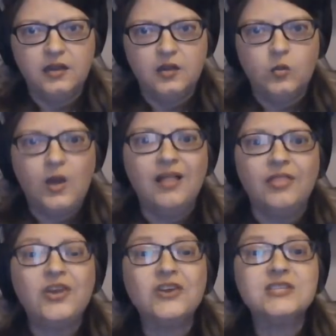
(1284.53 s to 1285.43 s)
well,
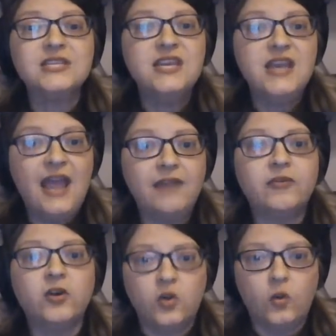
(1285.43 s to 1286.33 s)
there's
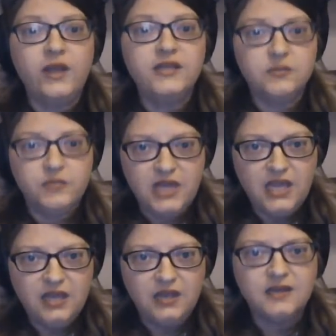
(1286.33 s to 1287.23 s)
never going to
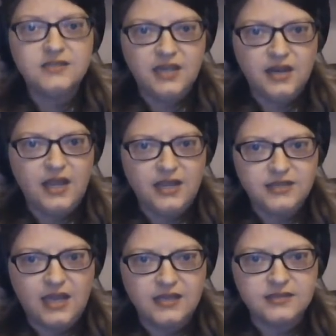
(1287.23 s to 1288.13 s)
be a DNA
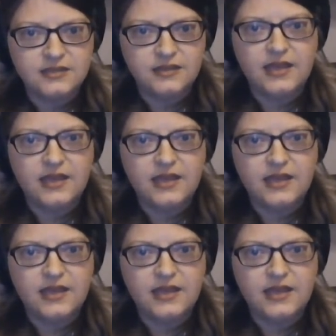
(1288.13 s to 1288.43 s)
test